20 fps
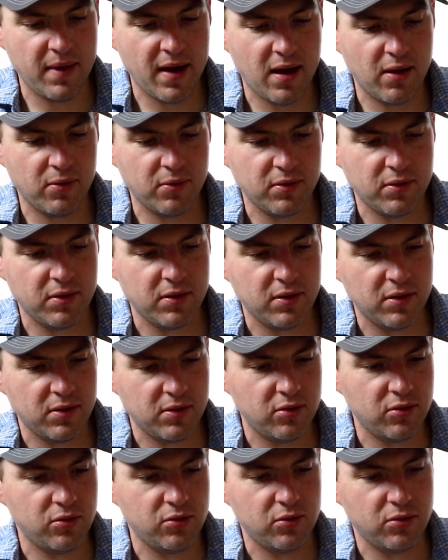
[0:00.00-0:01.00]
out
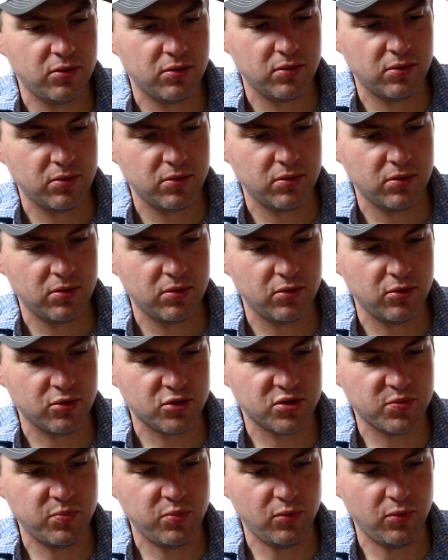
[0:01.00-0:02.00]
your
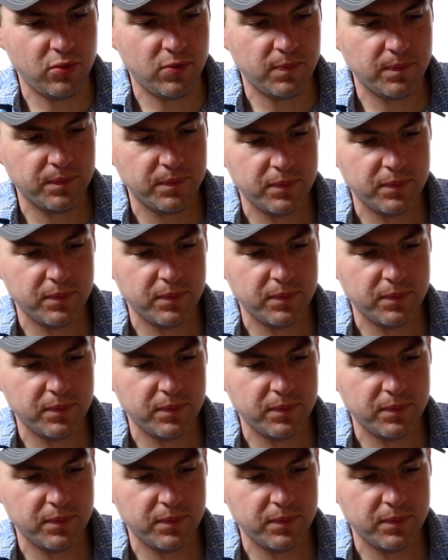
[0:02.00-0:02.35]
spool.